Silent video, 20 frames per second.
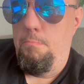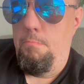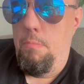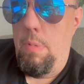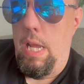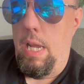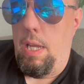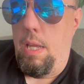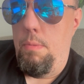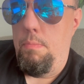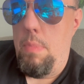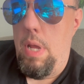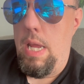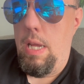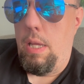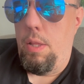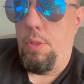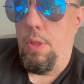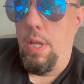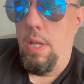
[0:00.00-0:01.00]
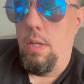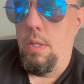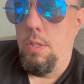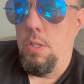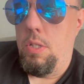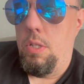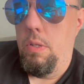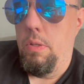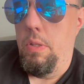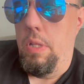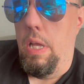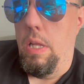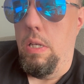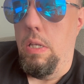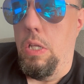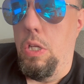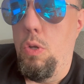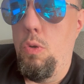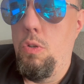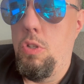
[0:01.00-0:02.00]
it can make things that
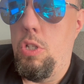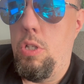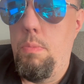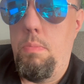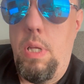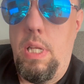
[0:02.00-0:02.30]
used to be